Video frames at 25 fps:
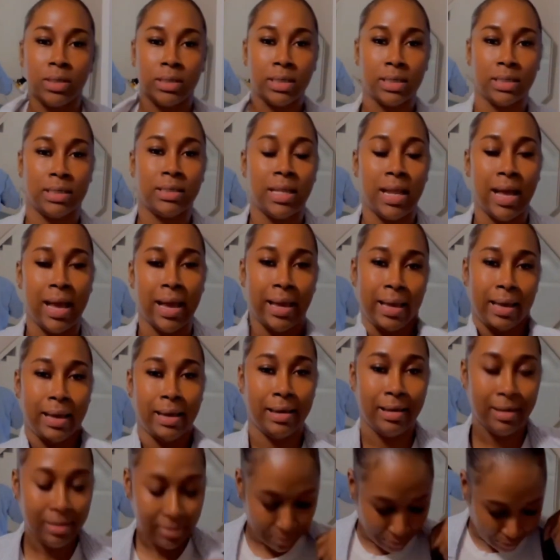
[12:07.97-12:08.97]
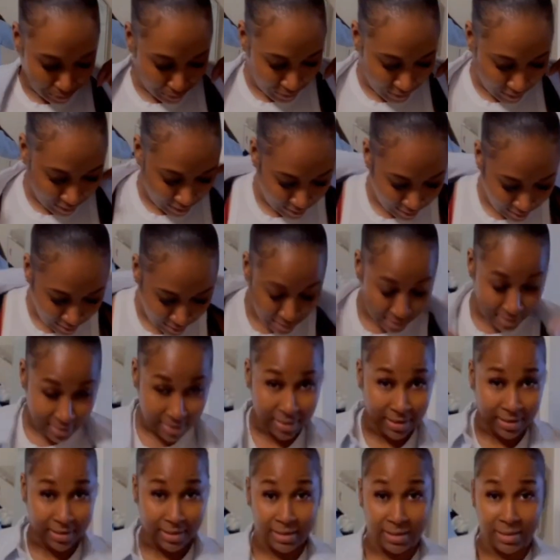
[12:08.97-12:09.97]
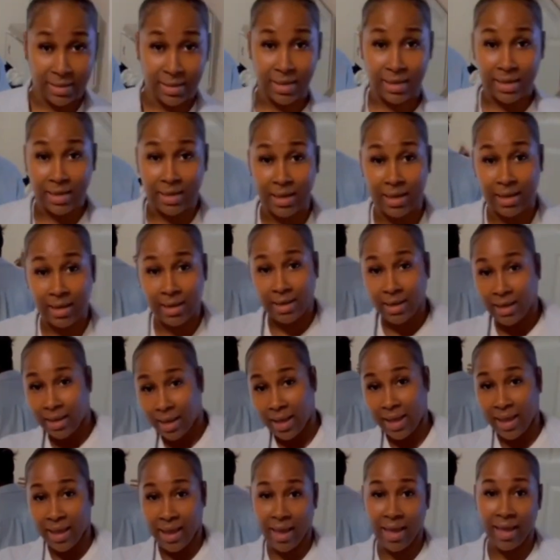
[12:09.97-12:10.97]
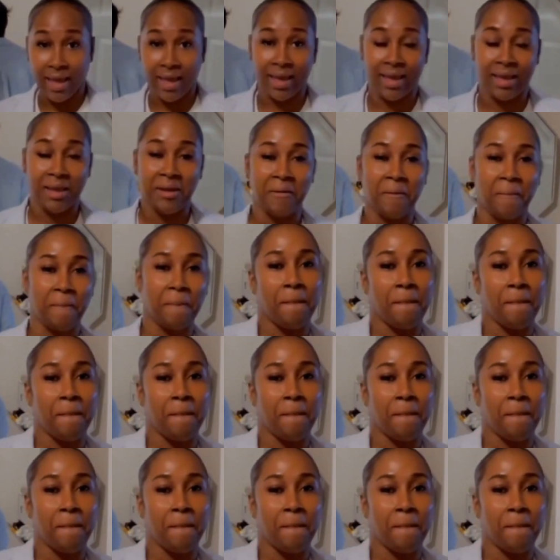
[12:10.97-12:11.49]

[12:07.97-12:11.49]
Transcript: It's like, hey. Eh.